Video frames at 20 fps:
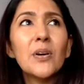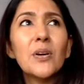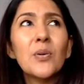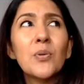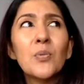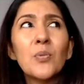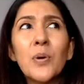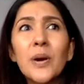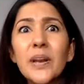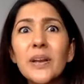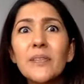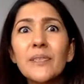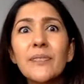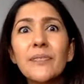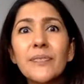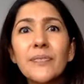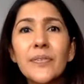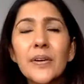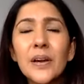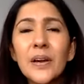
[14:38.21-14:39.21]
what
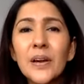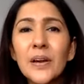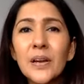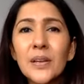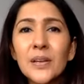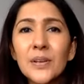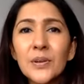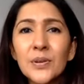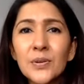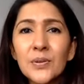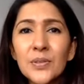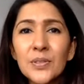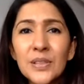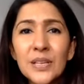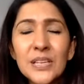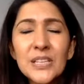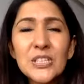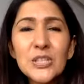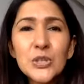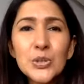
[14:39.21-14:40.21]
if,
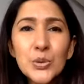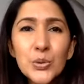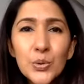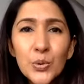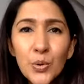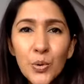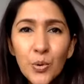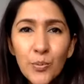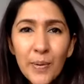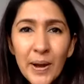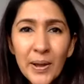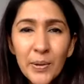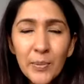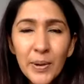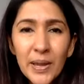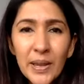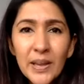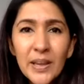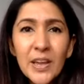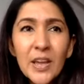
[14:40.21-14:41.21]
things do go my
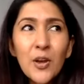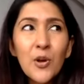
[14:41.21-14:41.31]
way?